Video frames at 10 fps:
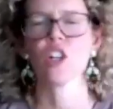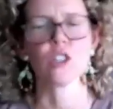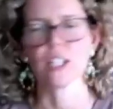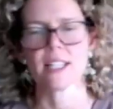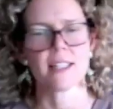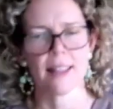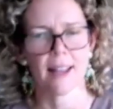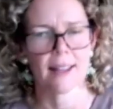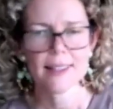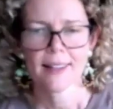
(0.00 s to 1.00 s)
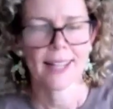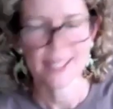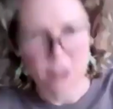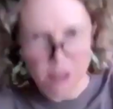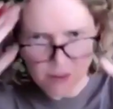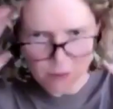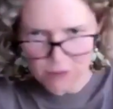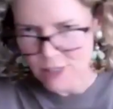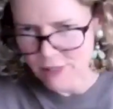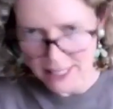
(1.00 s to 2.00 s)
look at each other. Like
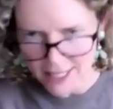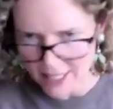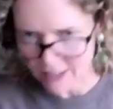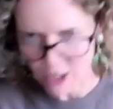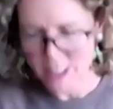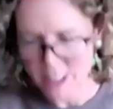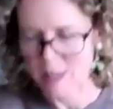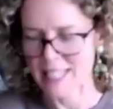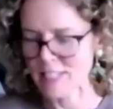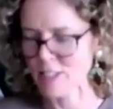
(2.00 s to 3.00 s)
we're really in our own space. So